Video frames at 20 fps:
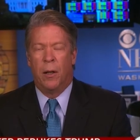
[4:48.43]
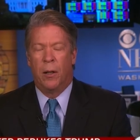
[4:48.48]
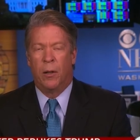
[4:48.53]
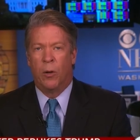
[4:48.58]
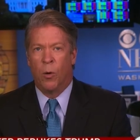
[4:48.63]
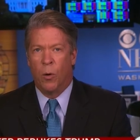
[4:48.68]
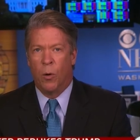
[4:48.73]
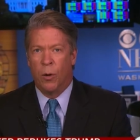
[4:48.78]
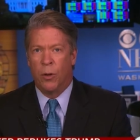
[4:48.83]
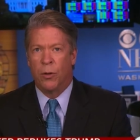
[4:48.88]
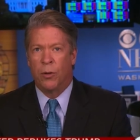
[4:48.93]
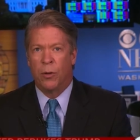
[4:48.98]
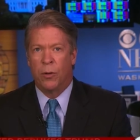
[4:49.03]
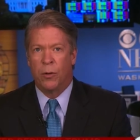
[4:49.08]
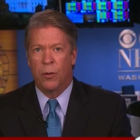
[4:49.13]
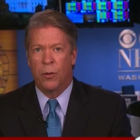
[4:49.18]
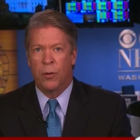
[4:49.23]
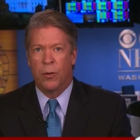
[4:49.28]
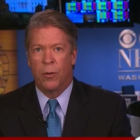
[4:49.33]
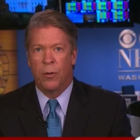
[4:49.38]
a
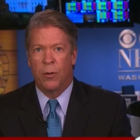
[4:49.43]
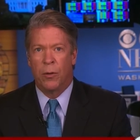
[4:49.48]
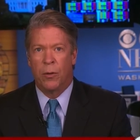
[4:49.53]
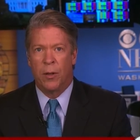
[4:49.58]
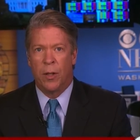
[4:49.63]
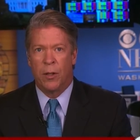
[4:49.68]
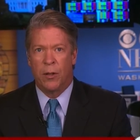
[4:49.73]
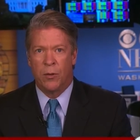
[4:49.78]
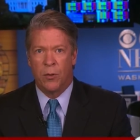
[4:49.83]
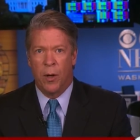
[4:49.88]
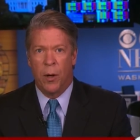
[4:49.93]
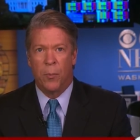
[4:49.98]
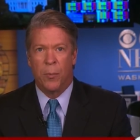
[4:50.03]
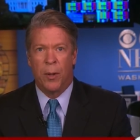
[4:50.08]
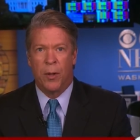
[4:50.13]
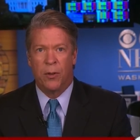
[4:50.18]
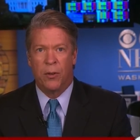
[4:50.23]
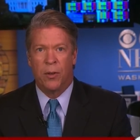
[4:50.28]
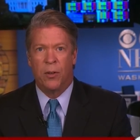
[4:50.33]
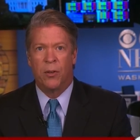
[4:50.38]
course that
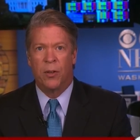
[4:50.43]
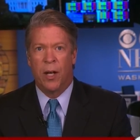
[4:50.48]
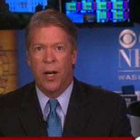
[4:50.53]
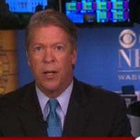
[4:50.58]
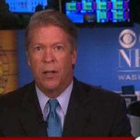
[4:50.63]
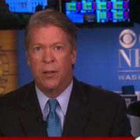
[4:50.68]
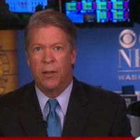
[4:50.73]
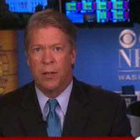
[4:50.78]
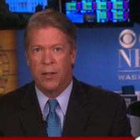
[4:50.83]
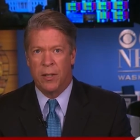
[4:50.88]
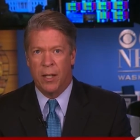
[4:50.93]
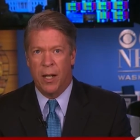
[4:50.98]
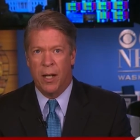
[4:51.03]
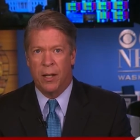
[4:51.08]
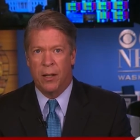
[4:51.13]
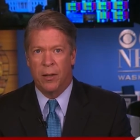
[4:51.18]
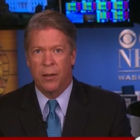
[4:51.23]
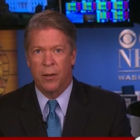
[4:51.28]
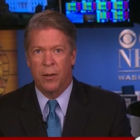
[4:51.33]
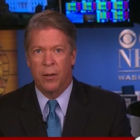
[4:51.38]
Trump has decided to
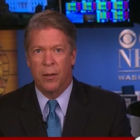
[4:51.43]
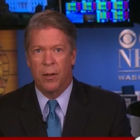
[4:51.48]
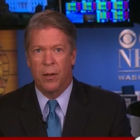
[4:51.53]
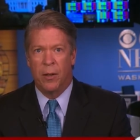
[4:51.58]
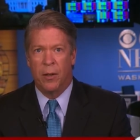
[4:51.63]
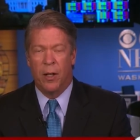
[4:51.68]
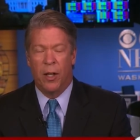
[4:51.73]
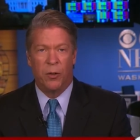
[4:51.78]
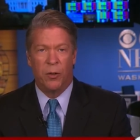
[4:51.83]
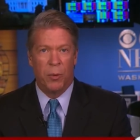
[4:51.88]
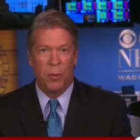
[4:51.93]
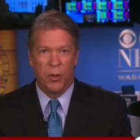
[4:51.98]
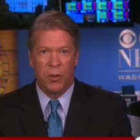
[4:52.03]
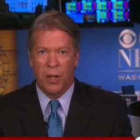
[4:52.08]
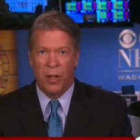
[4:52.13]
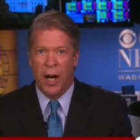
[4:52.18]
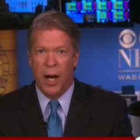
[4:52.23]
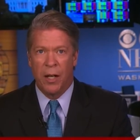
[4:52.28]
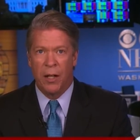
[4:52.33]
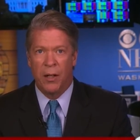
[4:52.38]
take. As
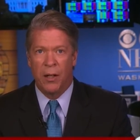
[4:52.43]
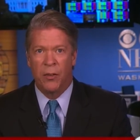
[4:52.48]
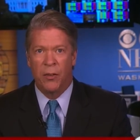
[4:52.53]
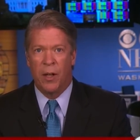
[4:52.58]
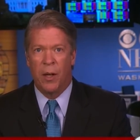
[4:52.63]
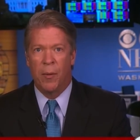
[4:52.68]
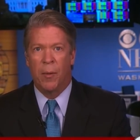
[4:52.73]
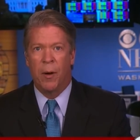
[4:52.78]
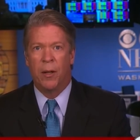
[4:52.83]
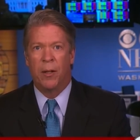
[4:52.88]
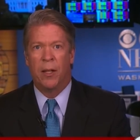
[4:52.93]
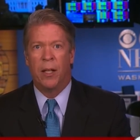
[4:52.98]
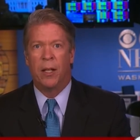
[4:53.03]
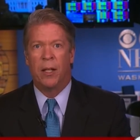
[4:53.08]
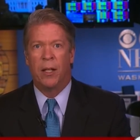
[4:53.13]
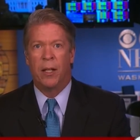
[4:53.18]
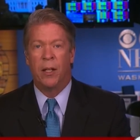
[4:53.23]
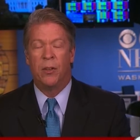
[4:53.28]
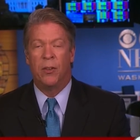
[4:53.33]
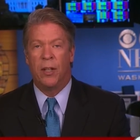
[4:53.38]
misguided as they might
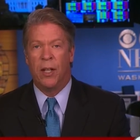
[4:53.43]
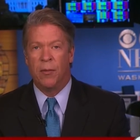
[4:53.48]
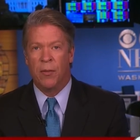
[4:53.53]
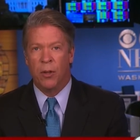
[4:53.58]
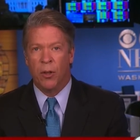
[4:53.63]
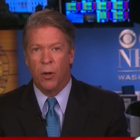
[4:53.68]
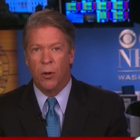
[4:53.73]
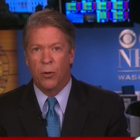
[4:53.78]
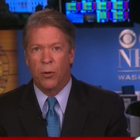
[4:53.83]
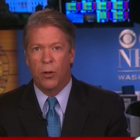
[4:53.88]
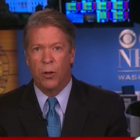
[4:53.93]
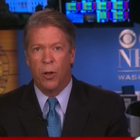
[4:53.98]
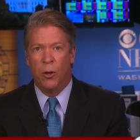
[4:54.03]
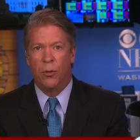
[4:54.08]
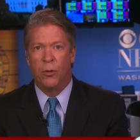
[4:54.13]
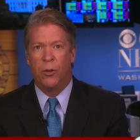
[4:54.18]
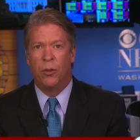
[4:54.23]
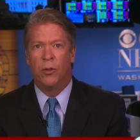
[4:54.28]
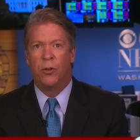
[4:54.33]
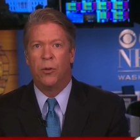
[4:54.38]
think it is, even those
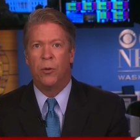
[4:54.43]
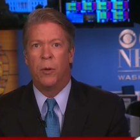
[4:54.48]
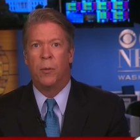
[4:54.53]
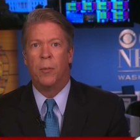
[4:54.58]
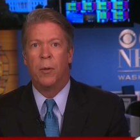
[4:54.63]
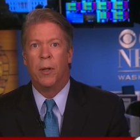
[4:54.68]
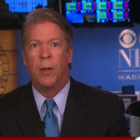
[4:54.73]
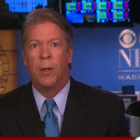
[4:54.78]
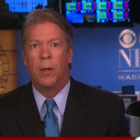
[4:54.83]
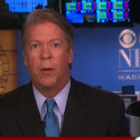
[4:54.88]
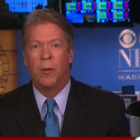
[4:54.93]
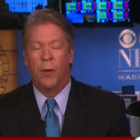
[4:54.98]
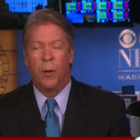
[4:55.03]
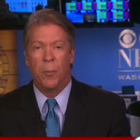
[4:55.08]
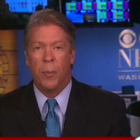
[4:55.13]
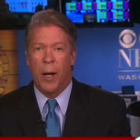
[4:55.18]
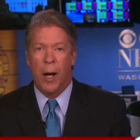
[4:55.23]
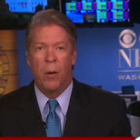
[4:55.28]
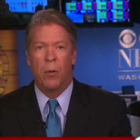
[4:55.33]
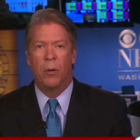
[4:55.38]
closest to him,
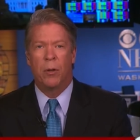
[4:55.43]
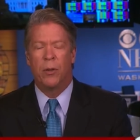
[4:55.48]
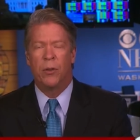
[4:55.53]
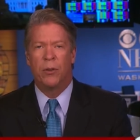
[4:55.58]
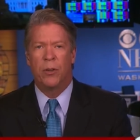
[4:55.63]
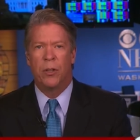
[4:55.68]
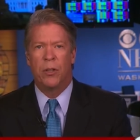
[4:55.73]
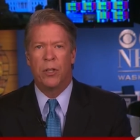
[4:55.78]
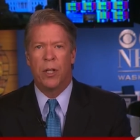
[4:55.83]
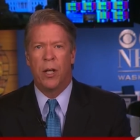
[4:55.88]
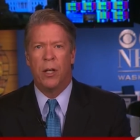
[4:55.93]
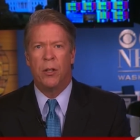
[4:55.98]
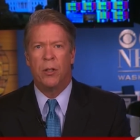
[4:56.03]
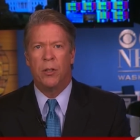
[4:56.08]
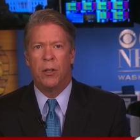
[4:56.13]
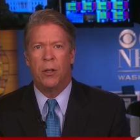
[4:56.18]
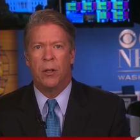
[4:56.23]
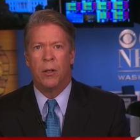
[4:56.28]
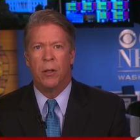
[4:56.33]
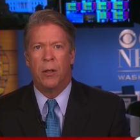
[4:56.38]
they're powerless to
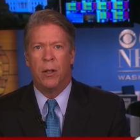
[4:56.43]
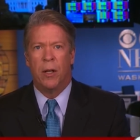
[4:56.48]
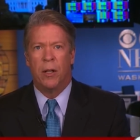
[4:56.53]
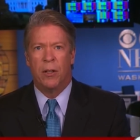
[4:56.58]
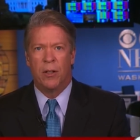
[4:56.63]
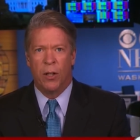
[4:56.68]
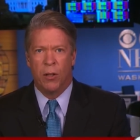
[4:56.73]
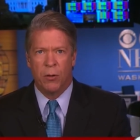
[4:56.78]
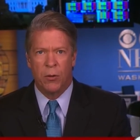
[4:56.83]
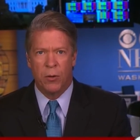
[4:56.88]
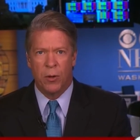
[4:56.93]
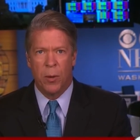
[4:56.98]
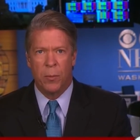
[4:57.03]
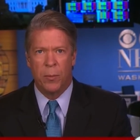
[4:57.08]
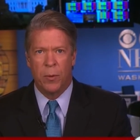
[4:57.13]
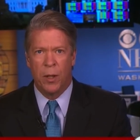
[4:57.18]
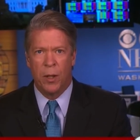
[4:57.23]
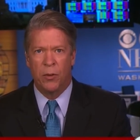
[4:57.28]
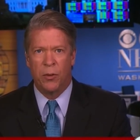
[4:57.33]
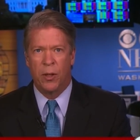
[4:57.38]
change it. Until
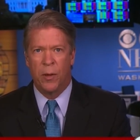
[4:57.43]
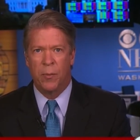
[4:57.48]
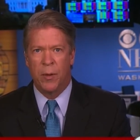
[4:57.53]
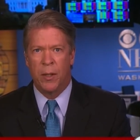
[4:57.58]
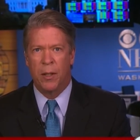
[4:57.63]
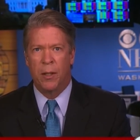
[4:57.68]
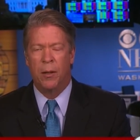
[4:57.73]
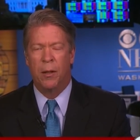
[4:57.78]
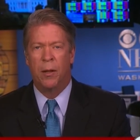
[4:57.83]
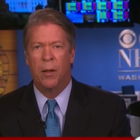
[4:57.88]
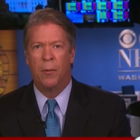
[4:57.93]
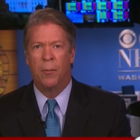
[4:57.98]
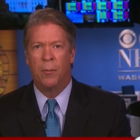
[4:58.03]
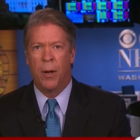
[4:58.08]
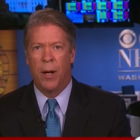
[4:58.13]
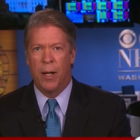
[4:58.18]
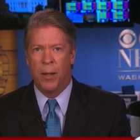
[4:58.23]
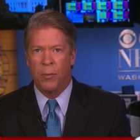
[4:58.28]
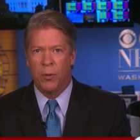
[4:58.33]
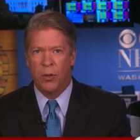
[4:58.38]
Trump does something
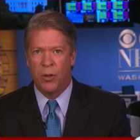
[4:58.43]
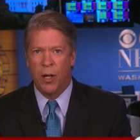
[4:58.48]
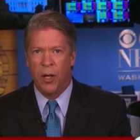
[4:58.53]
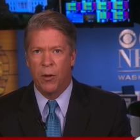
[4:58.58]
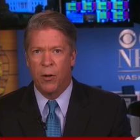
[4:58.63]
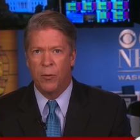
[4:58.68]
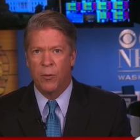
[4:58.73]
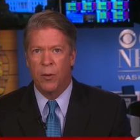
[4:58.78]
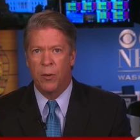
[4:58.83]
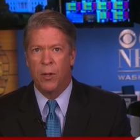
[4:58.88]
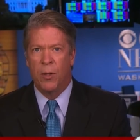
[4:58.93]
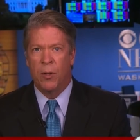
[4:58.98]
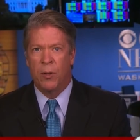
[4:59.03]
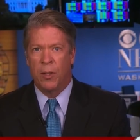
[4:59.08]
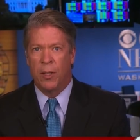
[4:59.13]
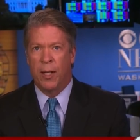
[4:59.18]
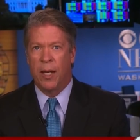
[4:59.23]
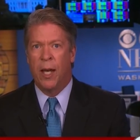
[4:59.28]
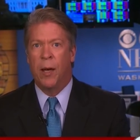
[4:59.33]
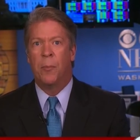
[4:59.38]
by himself,
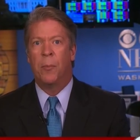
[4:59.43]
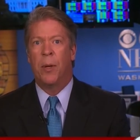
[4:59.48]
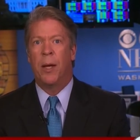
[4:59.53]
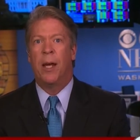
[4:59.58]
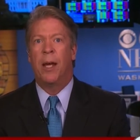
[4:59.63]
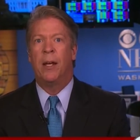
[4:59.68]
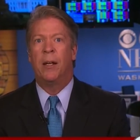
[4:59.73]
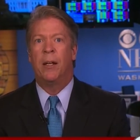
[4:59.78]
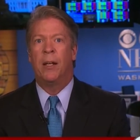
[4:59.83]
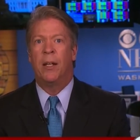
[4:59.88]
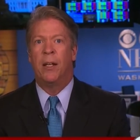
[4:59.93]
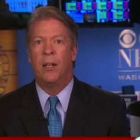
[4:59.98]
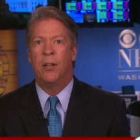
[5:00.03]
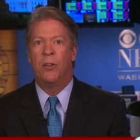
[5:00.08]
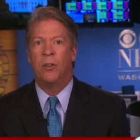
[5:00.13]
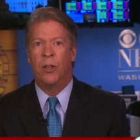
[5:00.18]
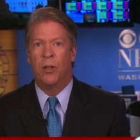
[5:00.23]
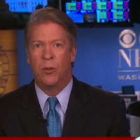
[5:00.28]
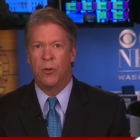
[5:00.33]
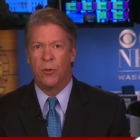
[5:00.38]
the campaign is